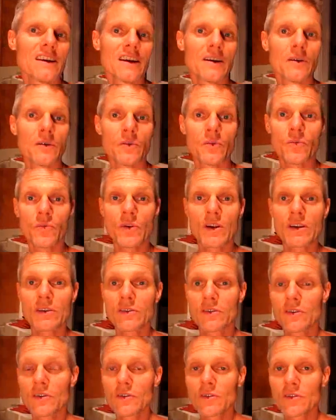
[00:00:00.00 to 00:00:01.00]
It
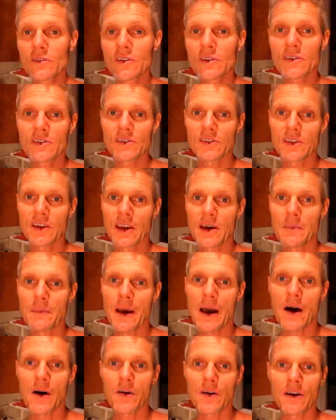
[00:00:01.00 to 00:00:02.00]
reduces the
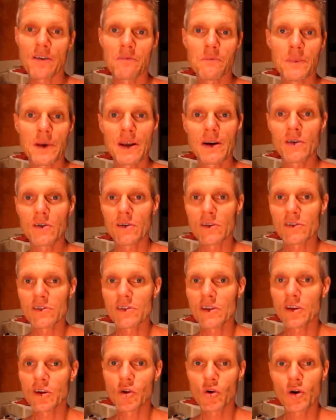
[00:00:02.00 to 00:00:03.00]
amount of minerals
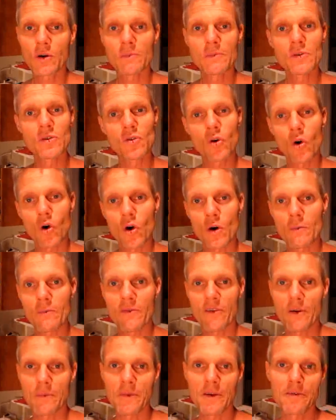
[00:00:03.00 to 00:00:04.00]
that you
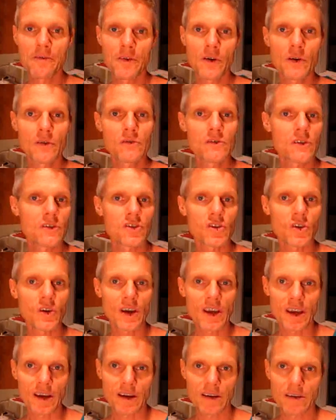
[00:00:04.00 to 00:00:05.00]
absorb from the foods that you
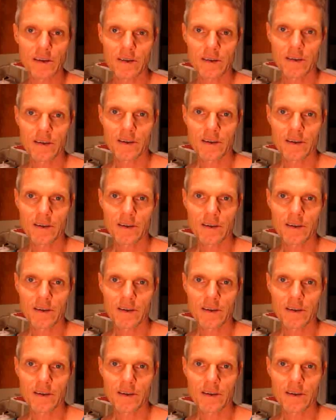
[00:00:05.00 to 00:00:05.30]
eat.